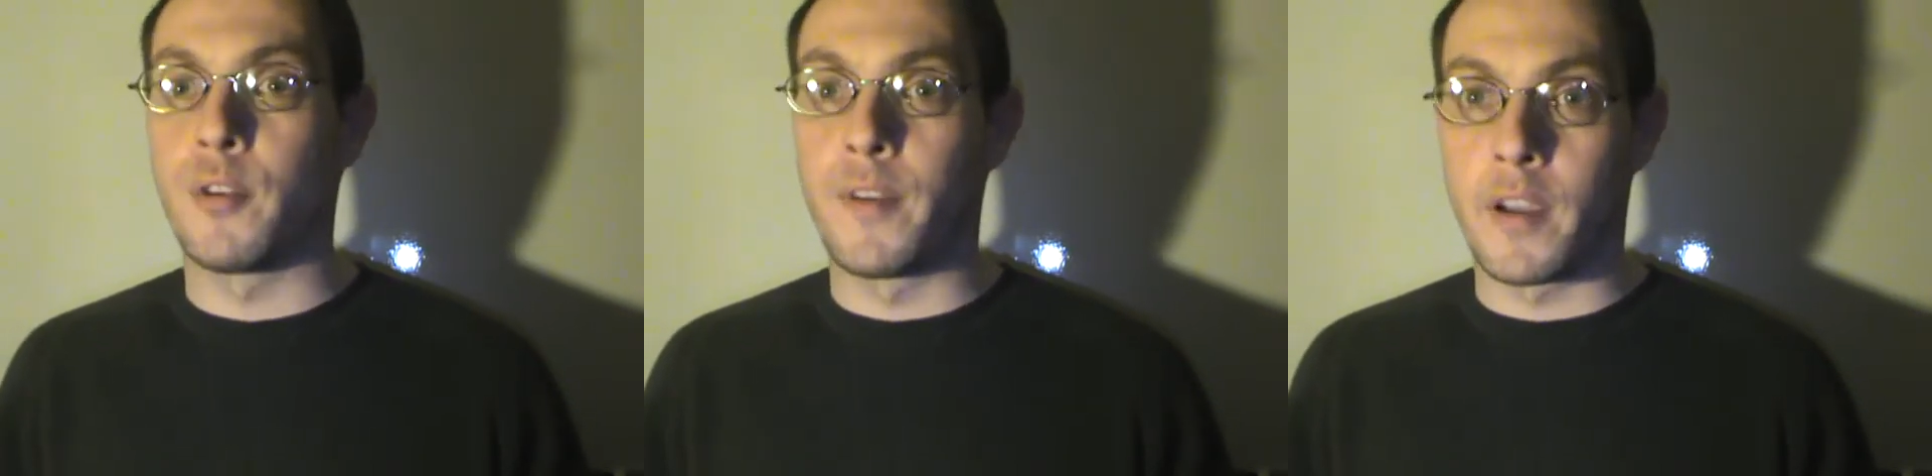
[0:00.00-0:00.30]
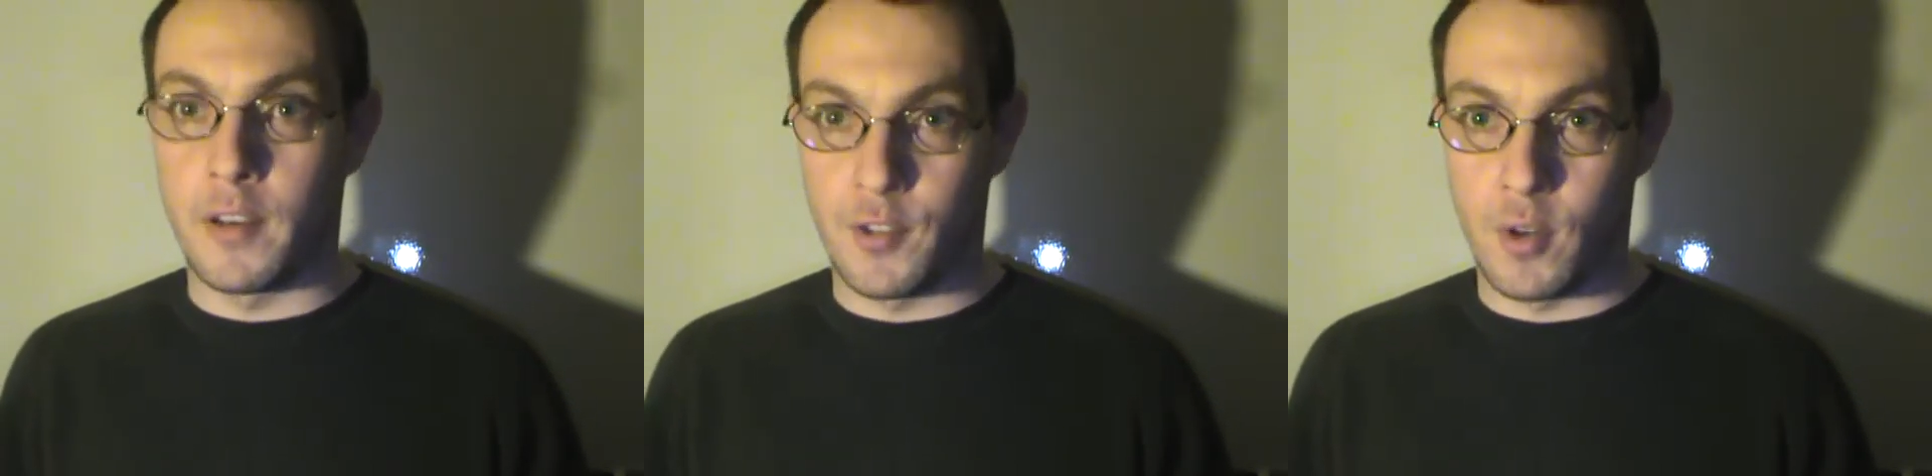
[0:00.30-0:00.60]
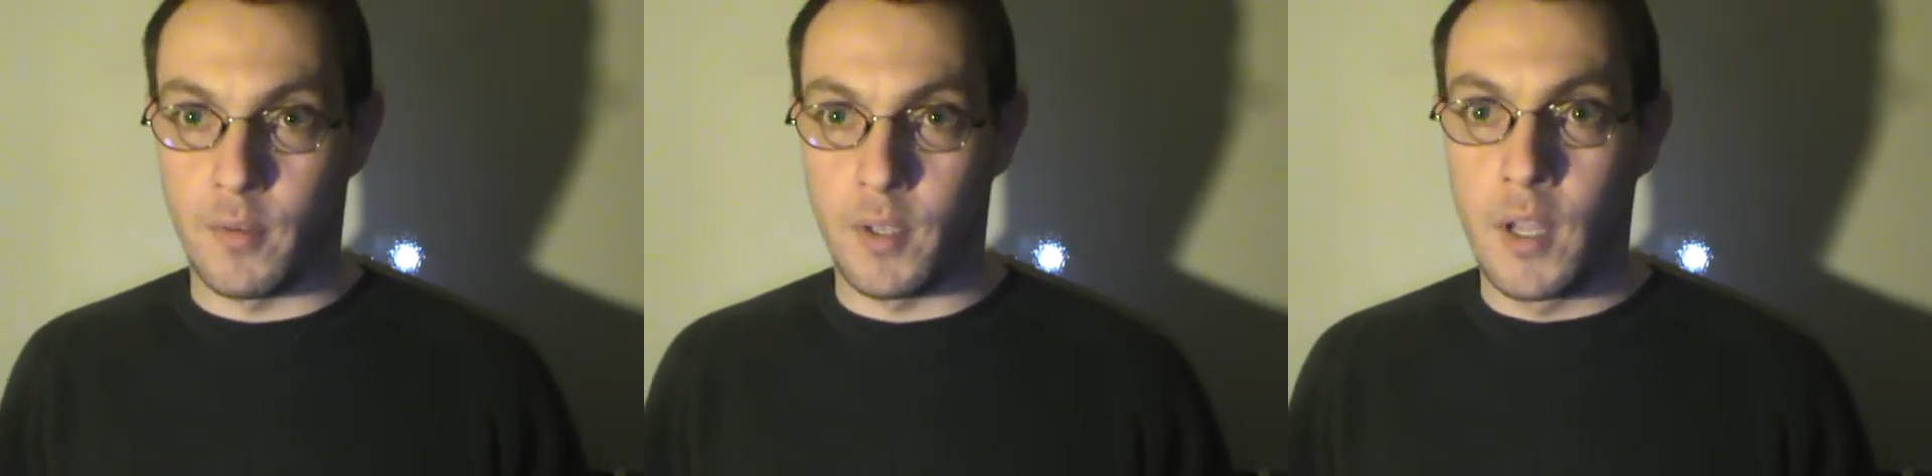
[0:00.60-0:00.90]
you fucking
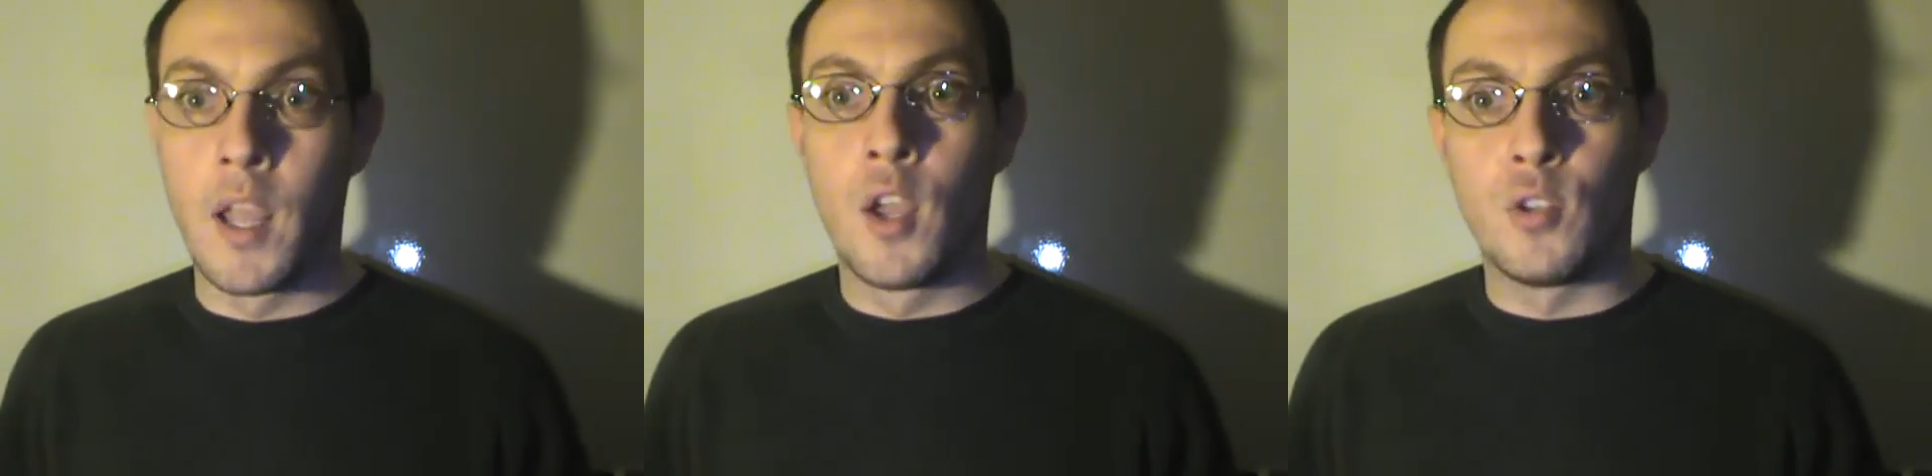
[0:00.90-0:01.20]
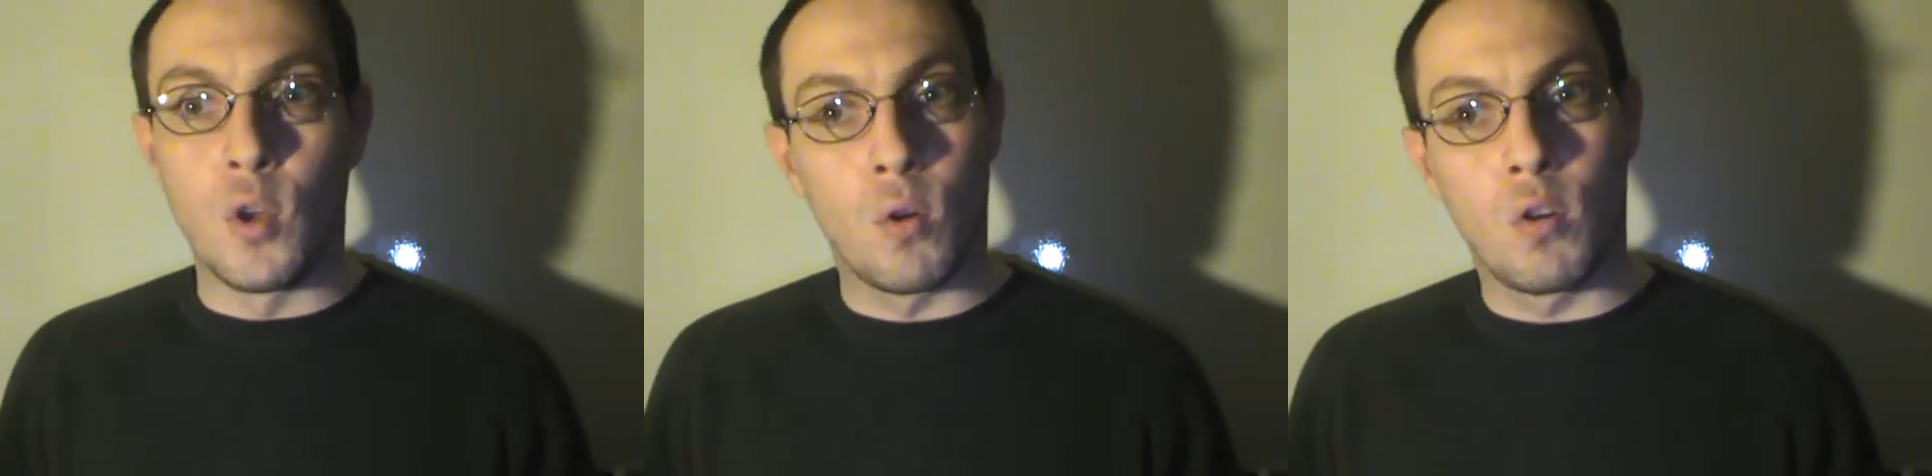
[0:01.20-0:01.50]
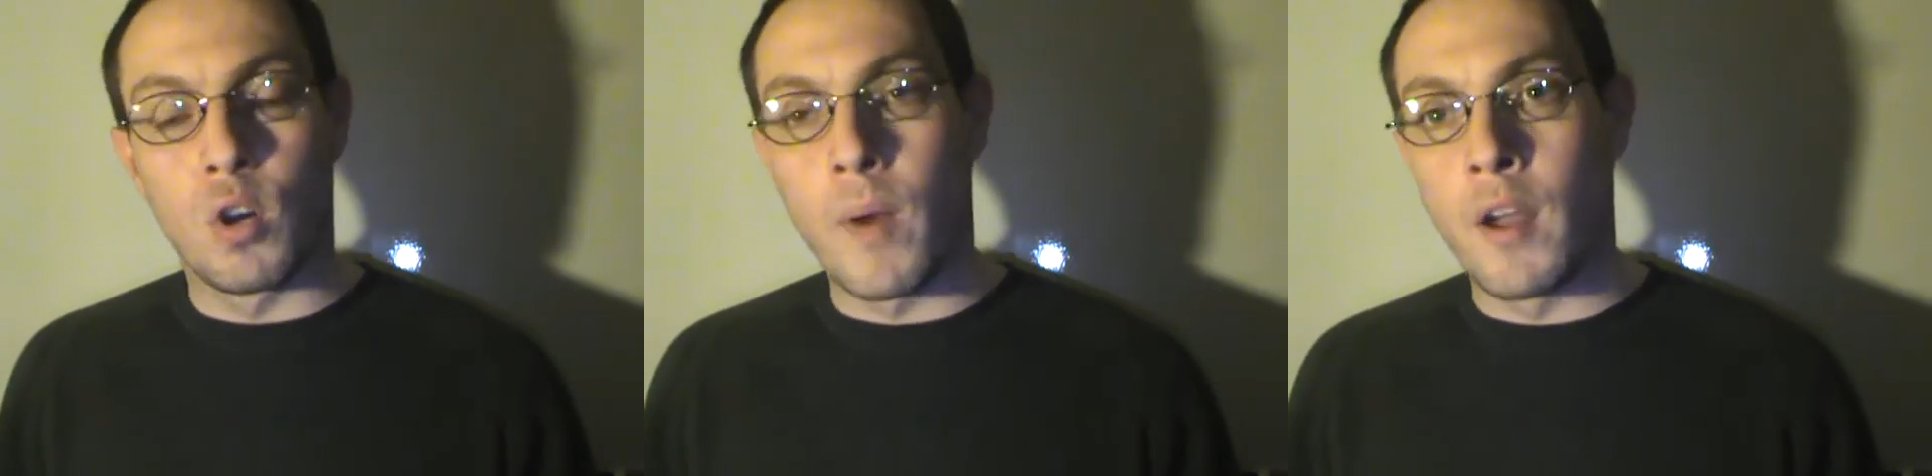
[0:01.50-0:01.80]
deserve it. Don't
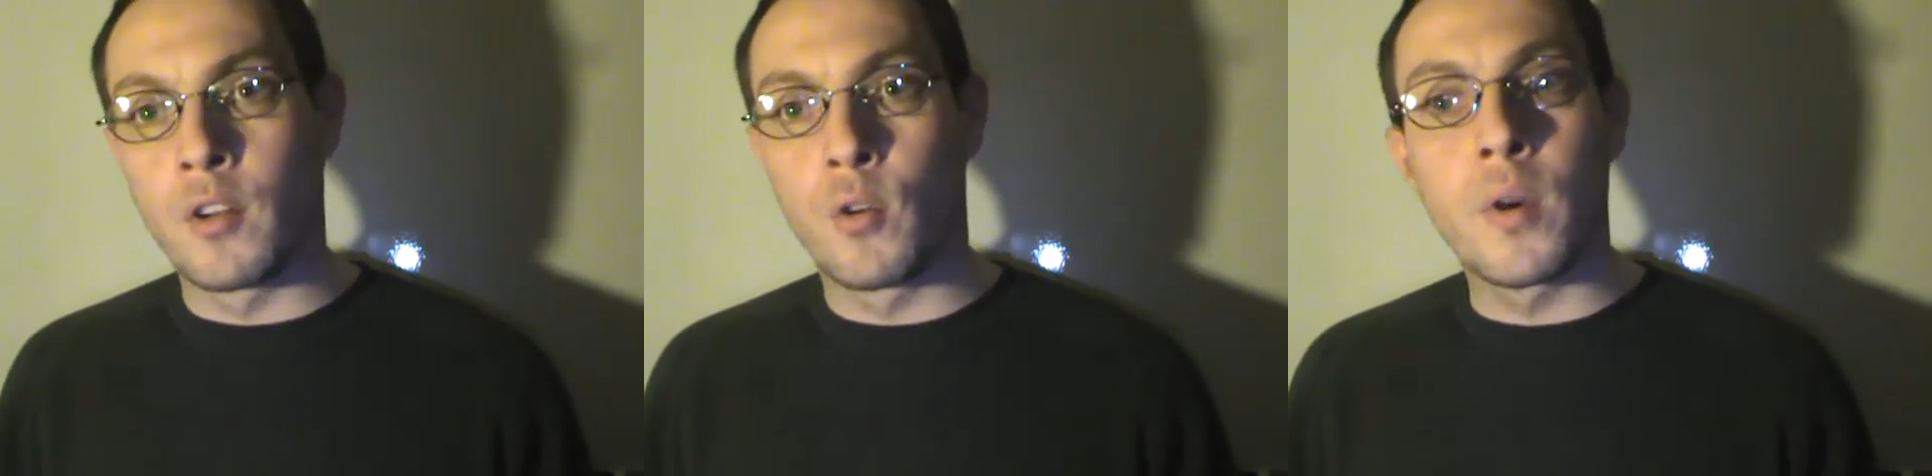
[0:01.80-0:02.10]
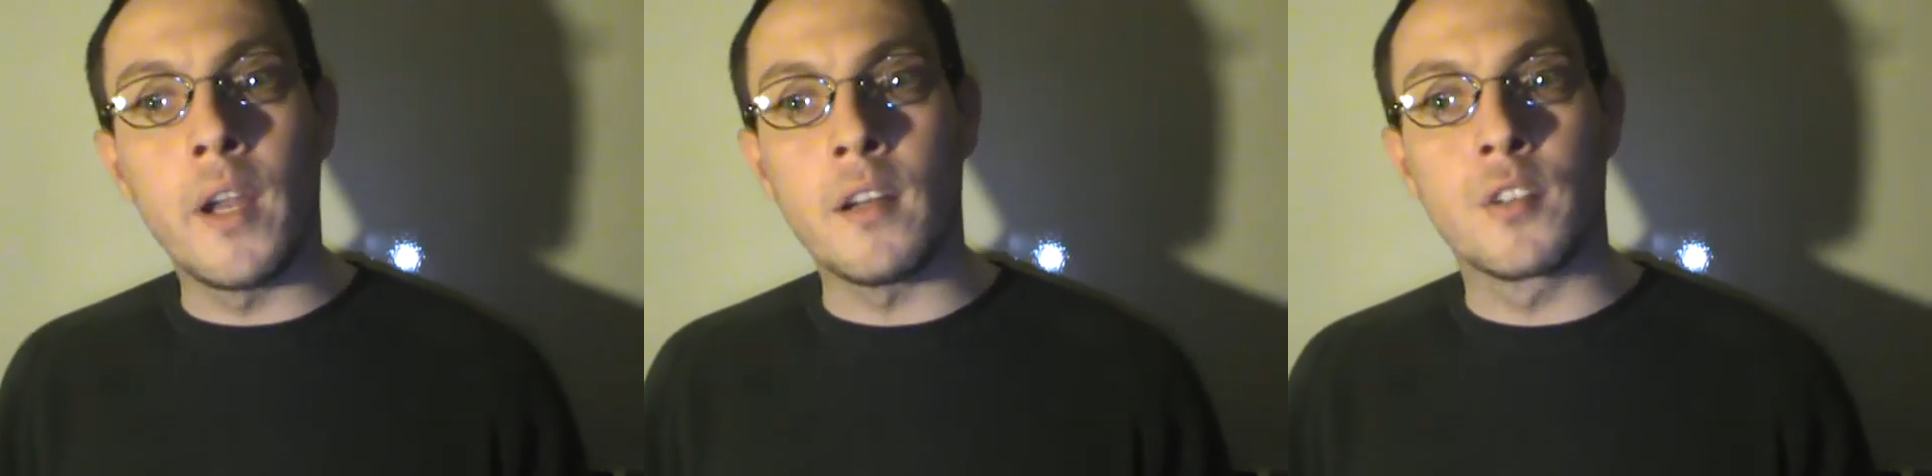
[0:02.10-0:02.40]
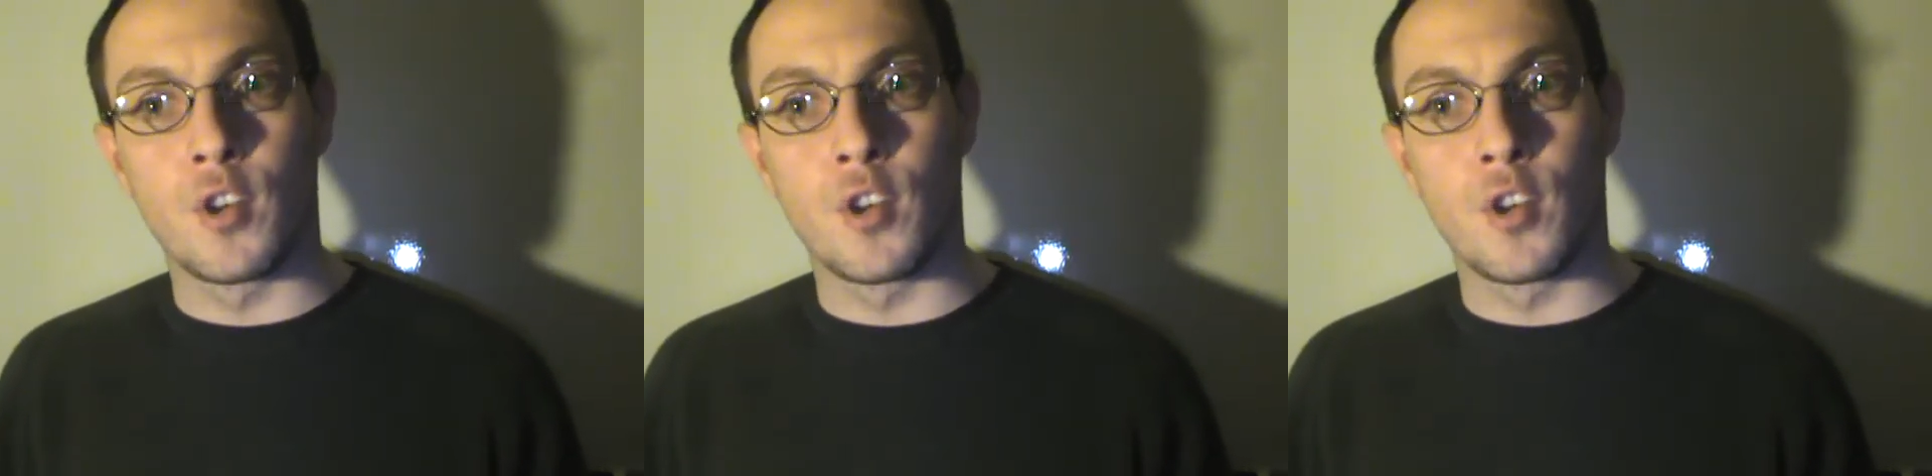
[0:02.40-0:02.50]
go around agreeing to